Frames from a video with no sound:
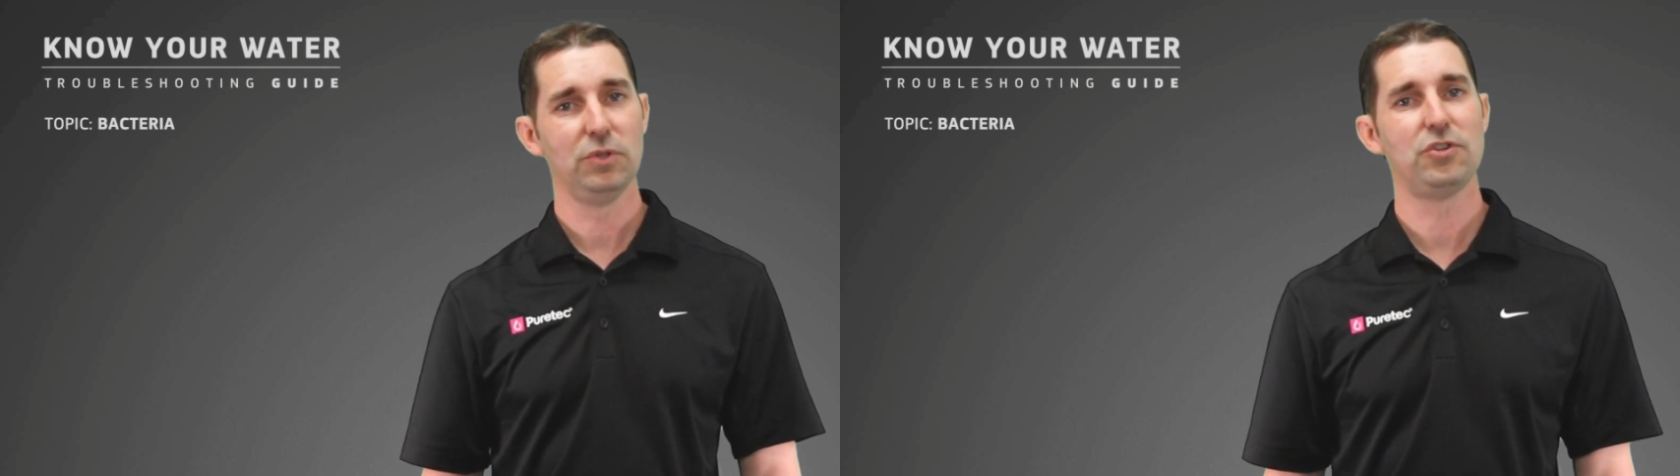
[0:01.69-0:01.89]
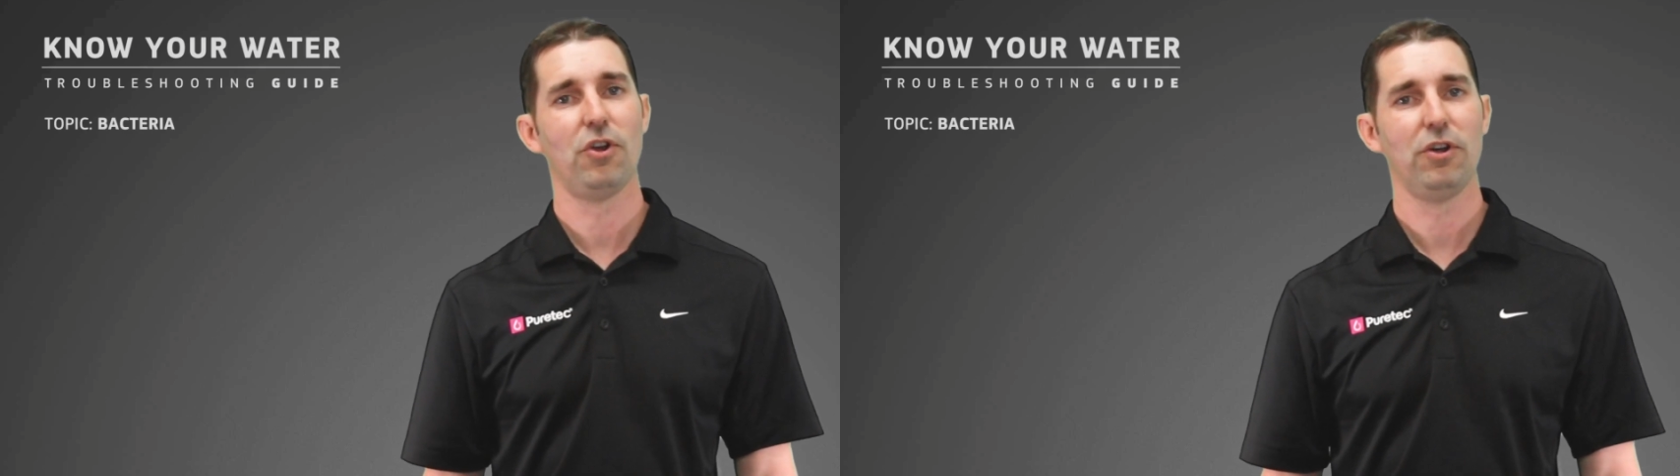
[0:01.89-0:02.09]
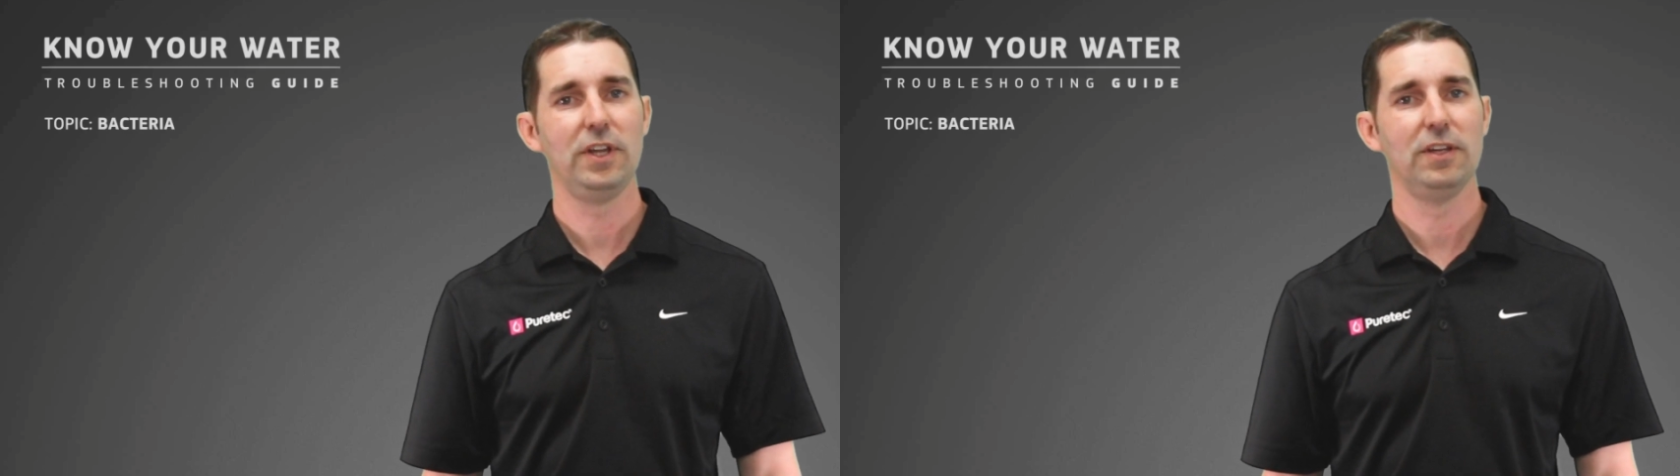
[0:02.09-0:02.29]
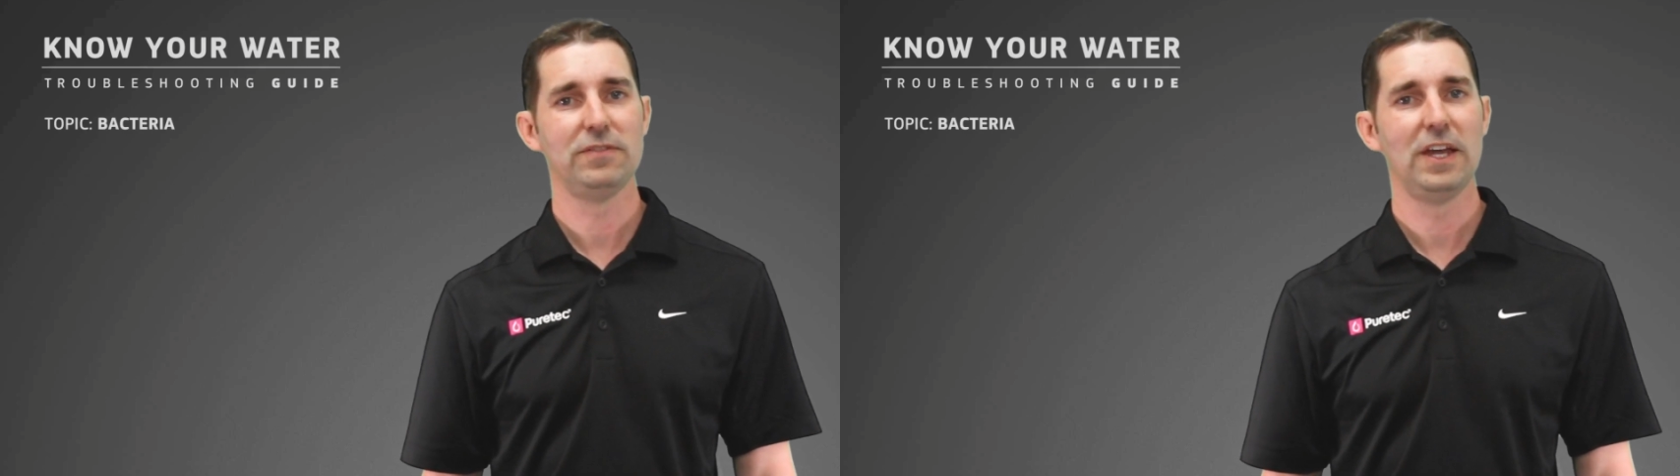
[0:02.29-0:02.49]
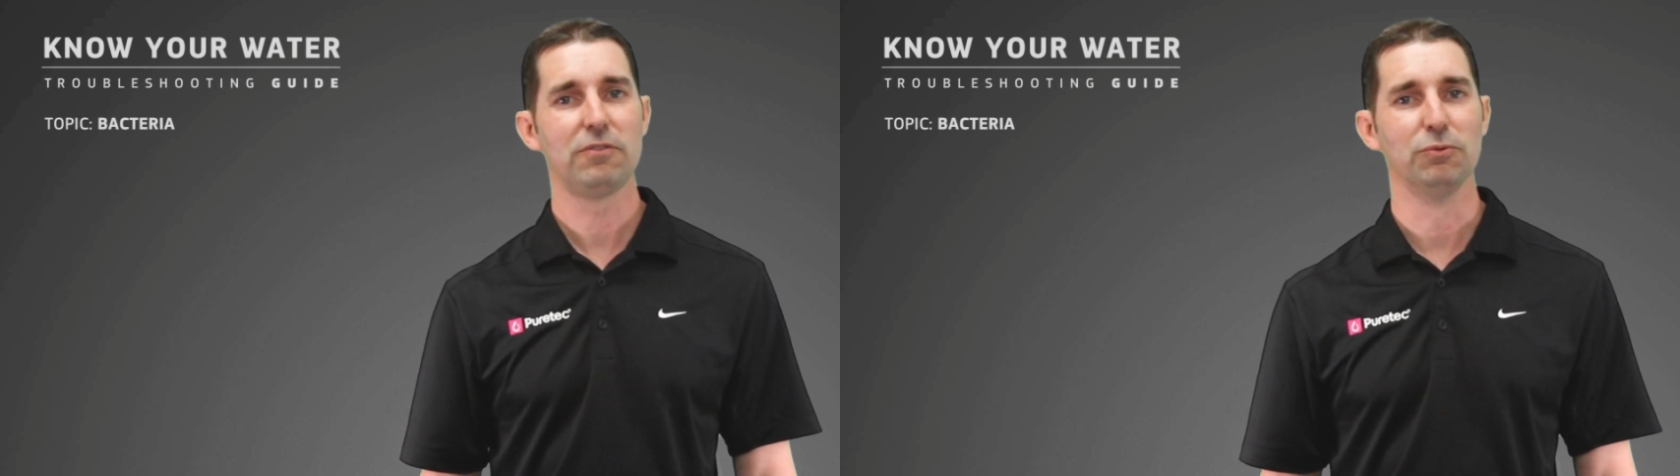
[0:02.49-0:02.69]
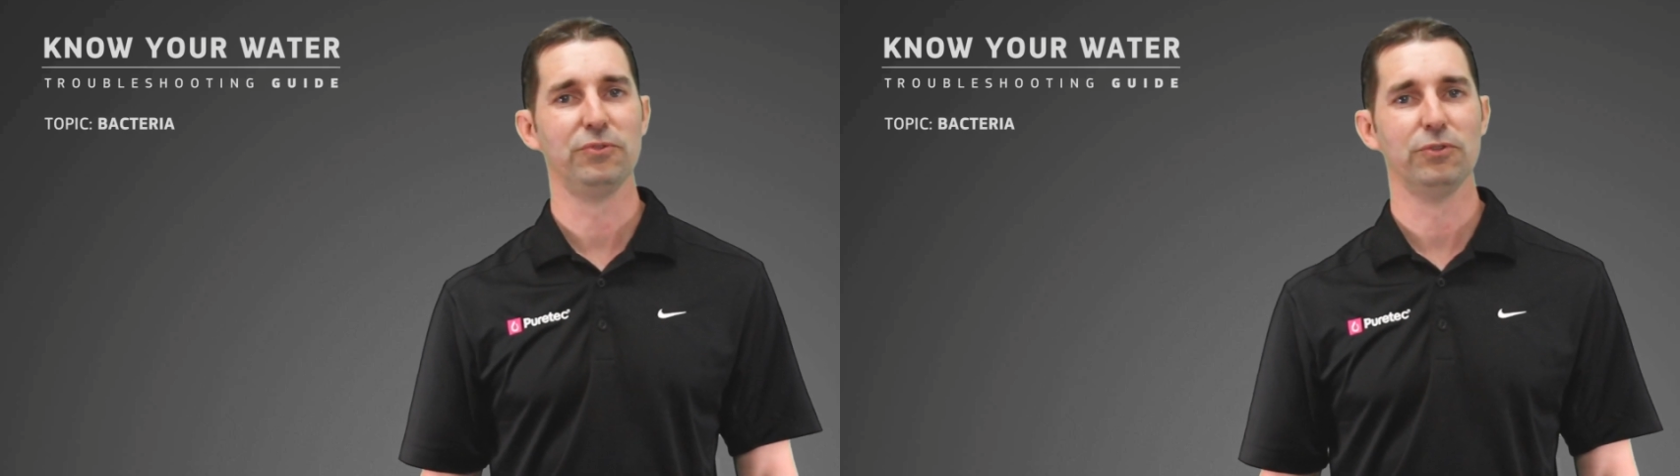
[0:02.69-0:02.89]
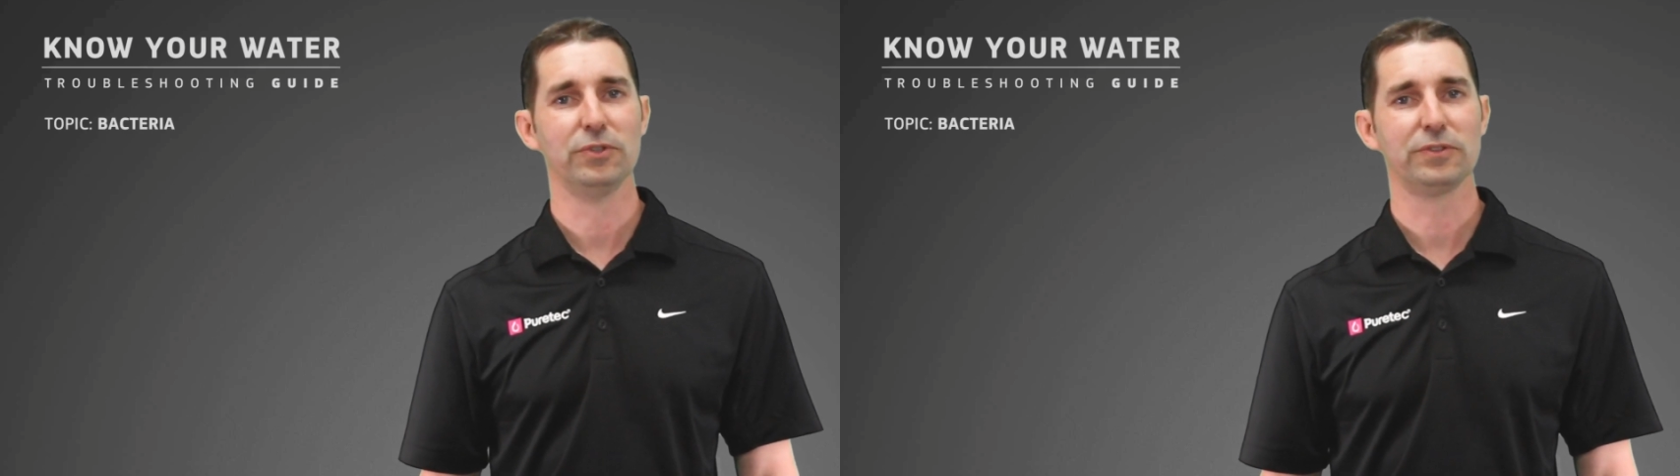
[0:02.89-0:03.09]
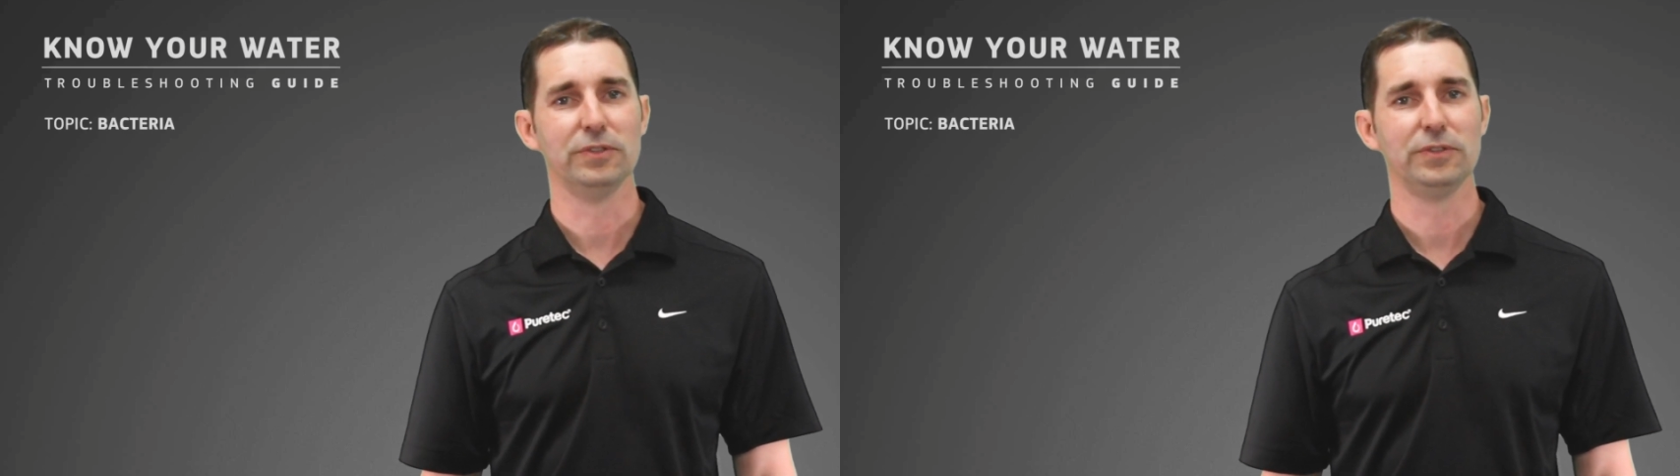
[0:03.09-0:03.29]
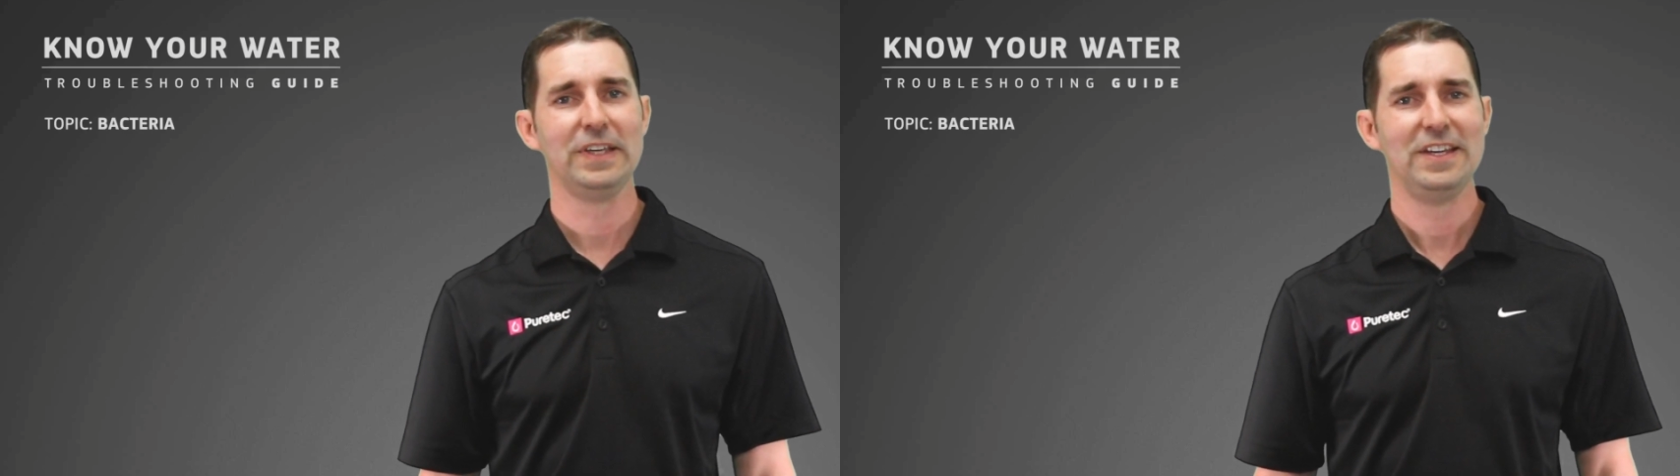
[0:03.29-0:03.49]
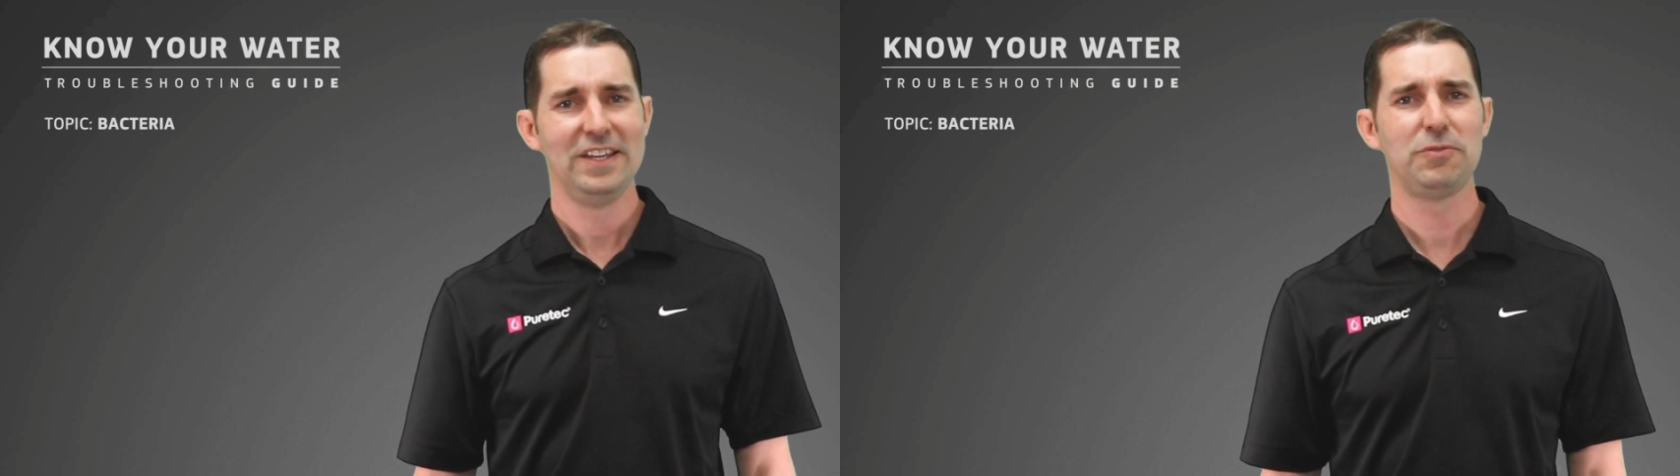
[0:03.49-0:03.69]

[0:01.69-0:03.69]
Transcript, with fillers: majority of natural sources,